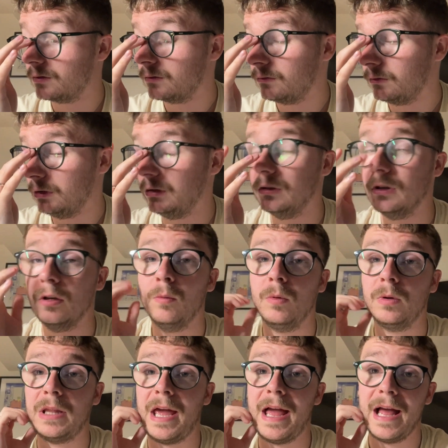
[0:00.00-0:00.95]
didn't know what
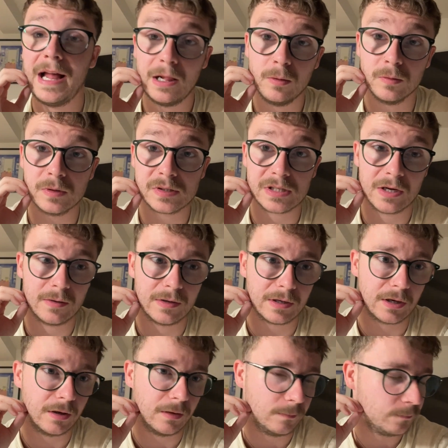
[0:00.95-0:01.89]
the hell was going
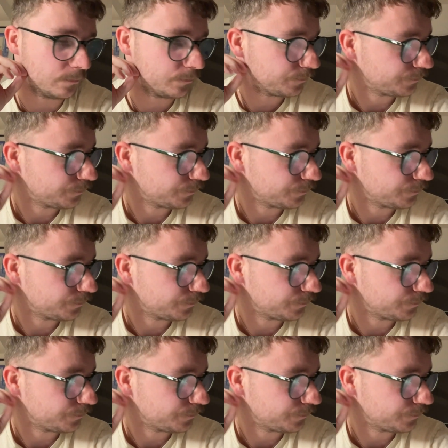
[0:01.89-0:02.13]
on,